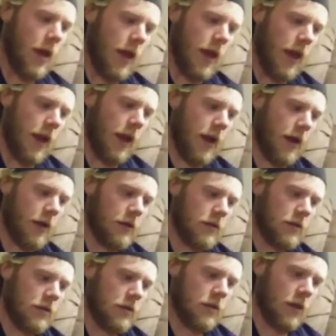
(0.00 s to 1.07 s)

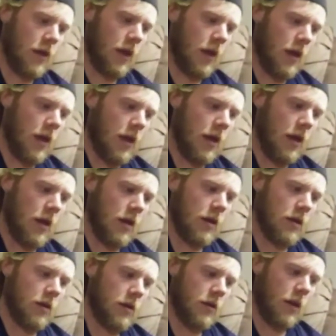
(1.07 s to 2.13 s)
And
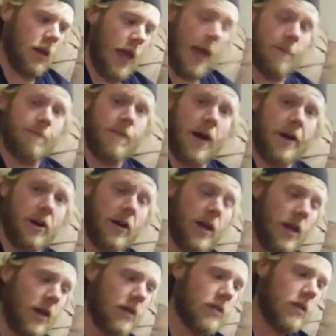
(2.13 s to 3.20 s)
a campfire
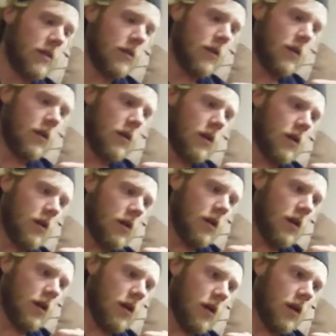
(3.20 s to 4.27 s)
kit.
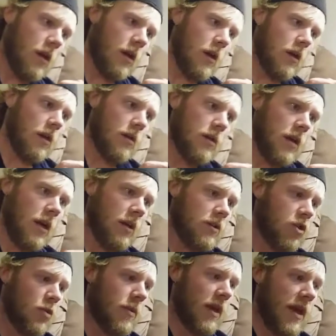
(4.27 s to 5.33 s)
And I
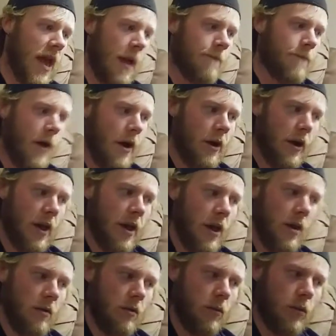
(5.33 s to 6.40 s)
assume the campfire
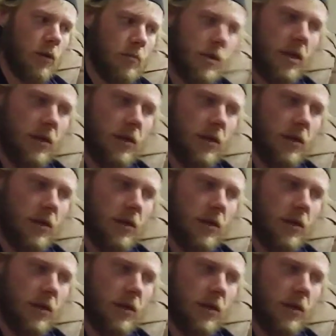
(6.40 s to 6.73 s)
kit would